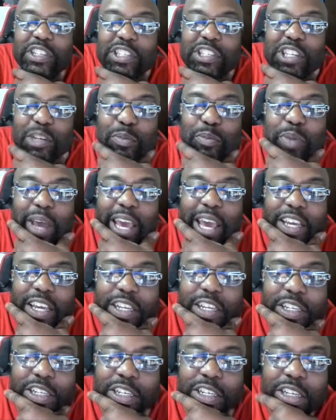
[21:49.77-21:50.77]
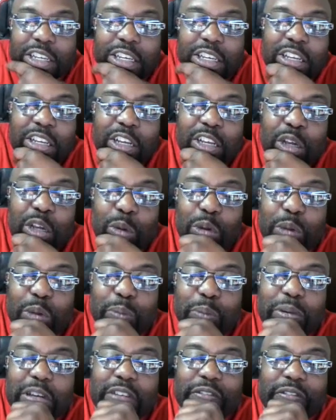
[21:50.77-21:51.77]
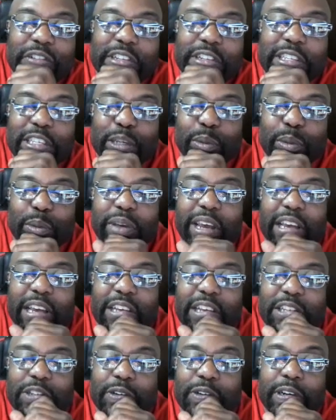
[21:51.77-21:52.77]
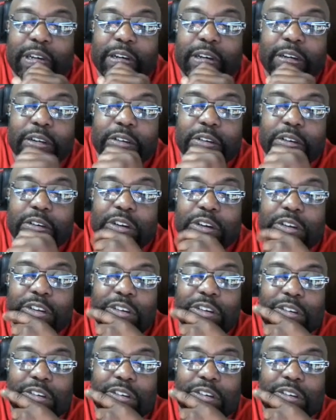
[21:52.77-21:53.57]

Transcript: SIM package? We paying for the SIM package on the